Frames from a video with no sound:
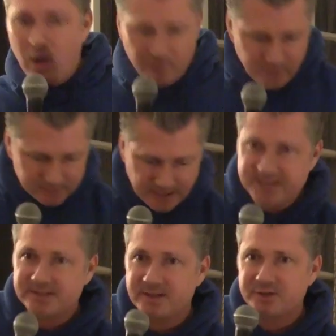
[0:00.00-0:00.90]
all the
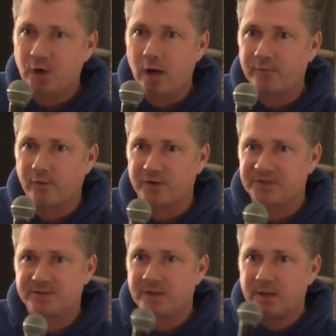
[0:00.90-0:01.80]
laceless
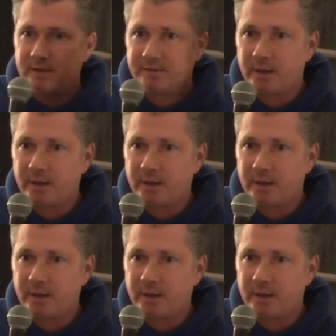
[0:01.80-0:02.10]
Converse